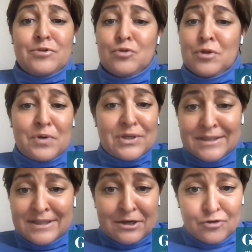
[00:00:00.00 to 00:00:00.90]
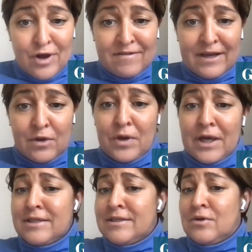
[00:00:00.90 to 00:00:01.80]
to the person they're traveling
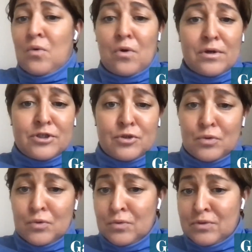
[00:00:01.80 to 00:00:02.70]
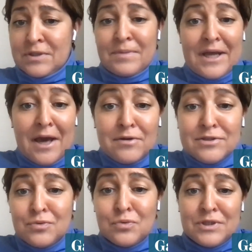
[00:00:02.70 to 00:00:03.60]
with or to somebody
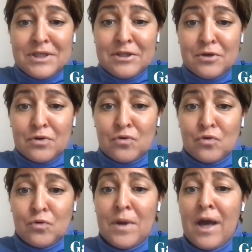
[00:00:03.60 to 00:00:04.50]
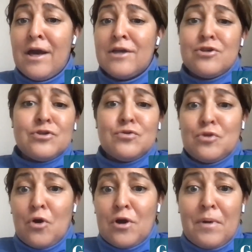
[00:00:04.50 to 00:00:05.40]
else who's in their group, just to
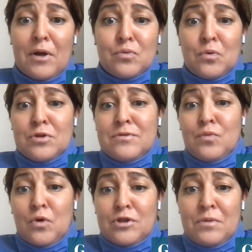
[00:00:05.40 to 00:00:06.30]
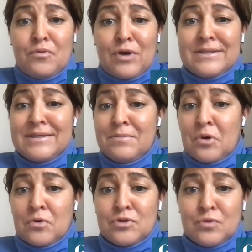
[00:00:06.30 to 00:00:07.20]
talk about what impressed them
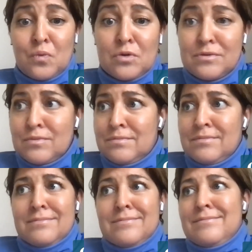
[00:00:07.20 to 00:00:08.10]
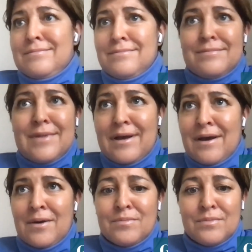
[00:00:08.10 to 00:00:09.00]
most, what
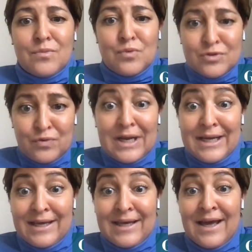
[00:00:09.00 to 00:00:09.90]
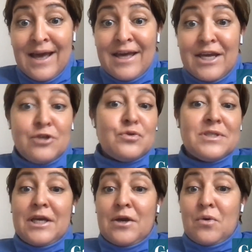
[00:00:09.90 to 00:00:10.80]
was really
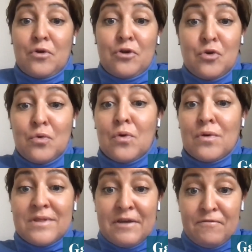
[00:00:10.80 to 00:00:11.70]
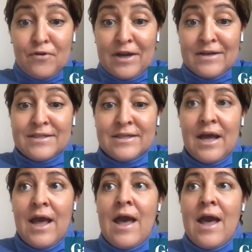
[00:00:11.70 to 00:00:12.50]
interesting or new or different.